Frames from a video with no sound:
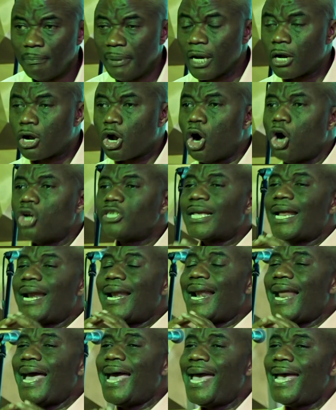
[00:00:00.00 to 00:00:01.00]
Because
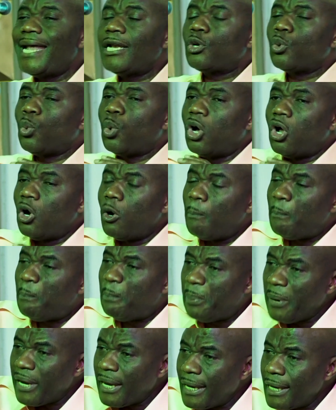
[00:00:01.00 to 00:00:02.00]
the land
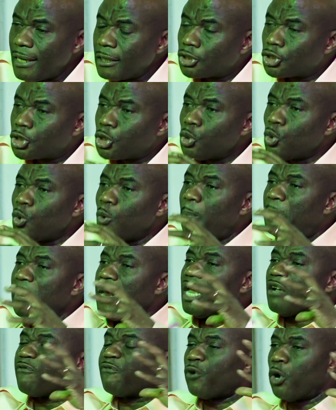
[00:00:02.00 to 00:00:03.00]
will be too
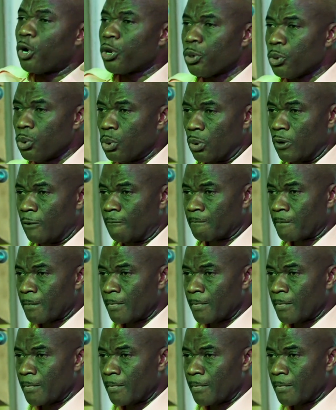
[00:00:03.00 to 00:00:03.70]
big for you,